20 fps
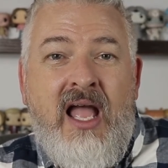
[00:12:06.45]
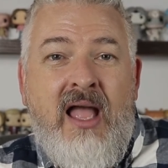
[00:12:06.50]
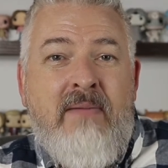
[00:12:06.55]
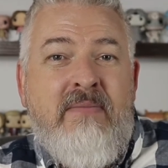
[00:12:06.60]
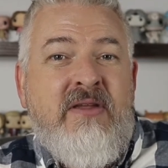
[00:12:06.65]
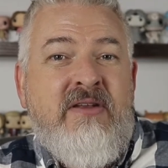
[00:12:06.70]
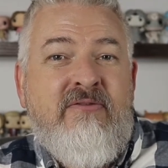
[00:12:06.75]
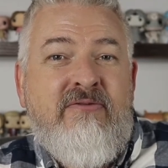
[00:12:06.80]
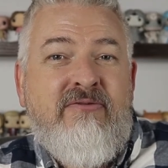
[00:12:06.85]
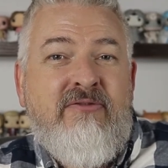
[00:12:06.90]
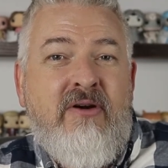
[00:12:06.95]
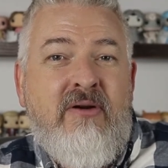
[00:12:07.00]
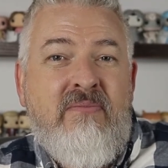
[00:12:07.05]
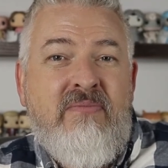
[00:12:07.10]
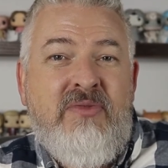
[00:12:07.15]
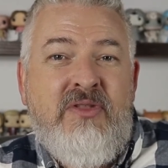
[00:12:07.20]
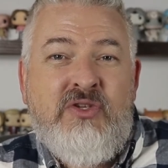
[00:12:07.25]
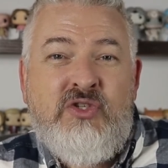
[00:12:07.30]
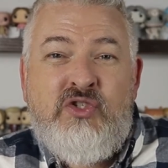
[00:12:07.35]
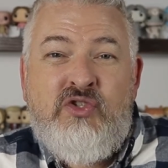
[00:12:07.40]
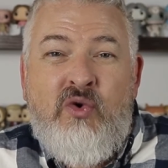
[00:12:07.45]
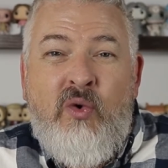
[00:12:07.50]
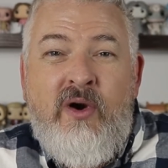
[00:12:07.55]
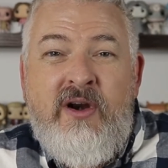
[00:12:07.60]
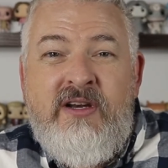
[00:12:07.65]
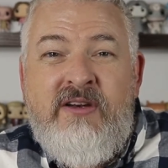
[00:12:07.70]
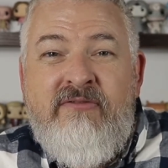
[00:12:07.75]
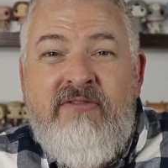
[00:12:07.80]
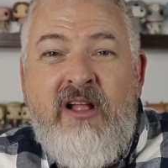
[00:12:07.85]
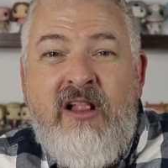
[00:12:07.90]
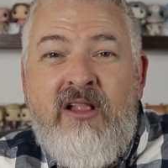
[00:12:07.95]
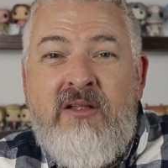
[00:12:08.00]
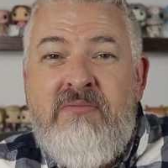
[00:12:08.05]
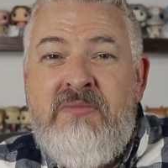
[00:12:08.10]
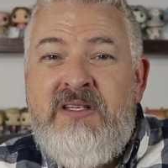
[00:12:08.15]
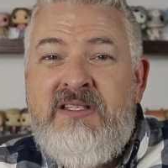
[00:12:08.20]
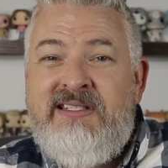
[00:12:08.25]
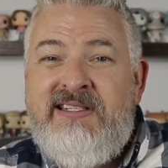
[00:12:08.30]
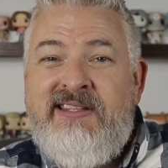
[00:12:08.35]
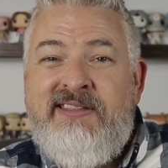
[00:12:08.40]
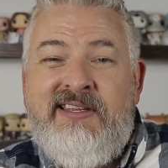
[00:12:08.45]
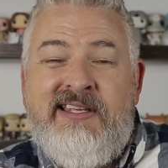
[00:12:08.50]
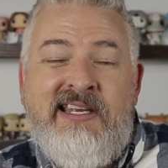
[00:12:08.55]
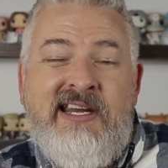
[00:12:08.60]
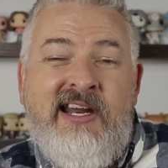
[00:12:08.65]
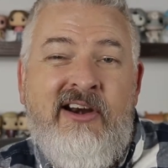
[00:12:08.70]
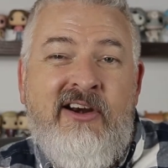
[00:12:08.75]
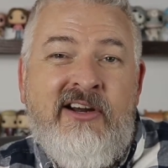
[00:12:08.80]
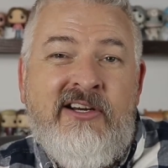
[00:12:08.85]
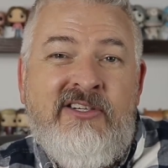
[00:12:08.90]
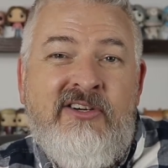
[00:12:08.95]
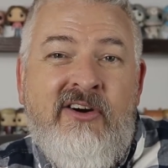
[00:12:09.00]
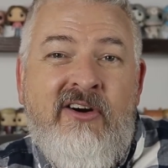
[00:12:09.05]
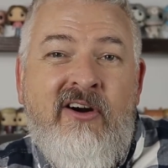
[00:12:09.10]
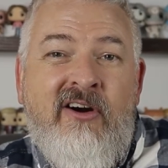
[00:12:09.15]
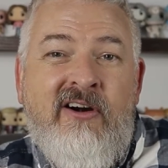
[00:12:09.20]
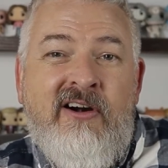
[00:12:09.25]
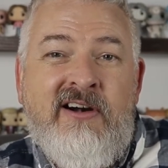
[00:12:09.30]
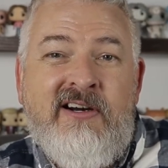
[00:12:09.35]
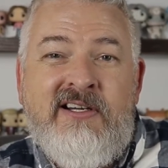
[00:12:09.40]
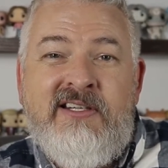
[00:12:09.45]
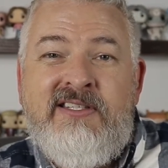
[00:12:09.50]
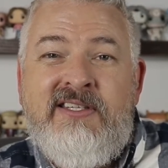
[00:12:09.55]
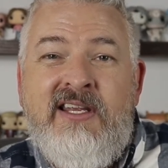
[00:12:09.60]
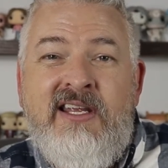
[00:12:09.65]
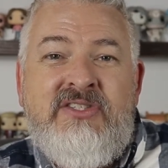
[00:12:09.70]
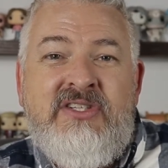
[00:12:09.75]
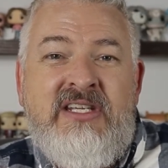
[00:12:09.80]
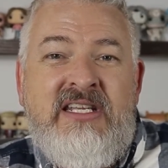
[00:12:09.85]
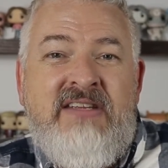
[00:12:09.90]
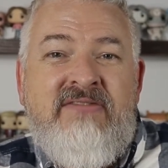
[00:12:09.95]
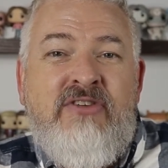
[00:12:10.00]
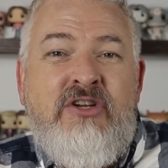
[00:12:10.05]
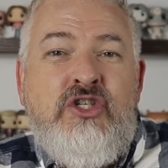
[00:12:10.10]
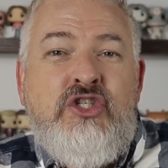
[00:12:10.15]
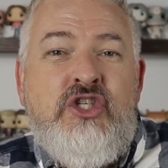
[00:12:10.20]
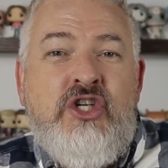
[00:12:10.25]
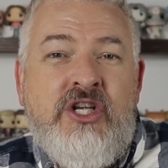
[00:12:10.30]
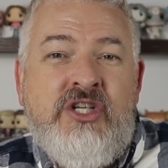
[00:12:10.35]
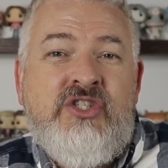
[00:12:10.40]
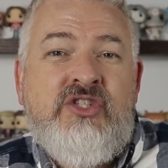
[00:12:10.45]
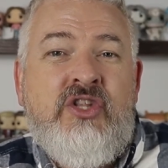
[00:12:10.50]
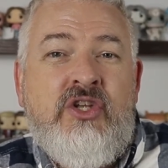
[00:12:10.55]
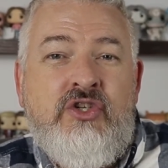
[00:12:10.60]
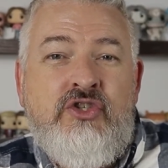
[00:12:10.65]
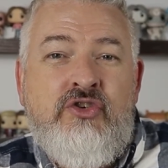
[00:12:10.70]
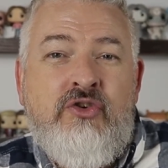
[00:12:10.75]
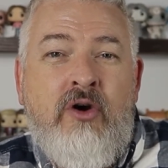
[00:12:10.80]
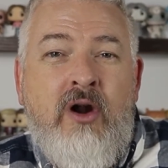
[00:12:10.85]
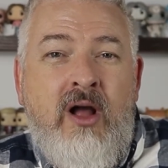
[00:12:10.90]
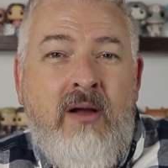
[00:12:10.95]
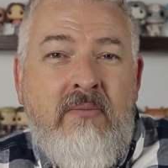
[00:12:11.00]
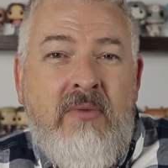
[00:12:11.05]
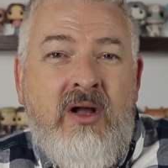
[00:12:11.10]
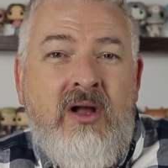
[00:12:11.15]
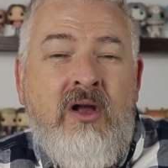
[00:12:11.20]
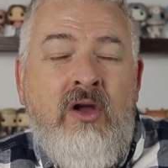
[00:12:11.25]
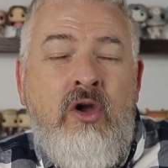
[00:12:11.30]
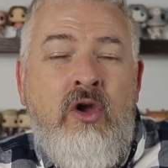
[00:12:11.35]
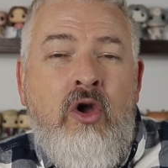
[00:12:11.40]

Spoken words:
I mean, from the story development to the character arcs to even just the drama,